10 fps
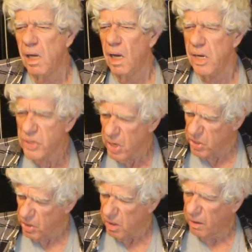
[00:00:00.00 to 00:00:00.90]
He
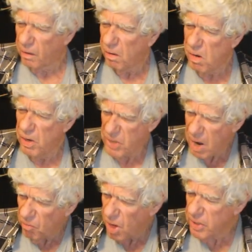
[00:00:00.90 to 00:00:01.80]
said, is
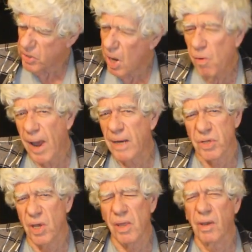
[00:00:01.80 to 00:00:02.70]
that really so? I
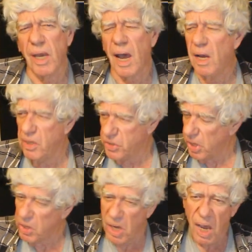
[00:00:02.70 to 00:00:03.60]
asked the other guy. He
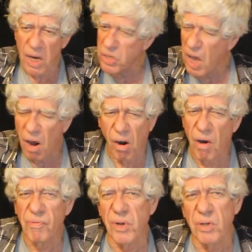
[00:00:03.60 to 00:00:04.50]
said, yeah, he's got an
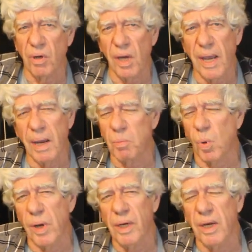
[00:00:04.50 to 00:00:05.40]
artificial leg
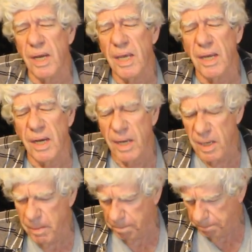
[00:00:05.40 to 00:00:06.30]
between the knee and the hip.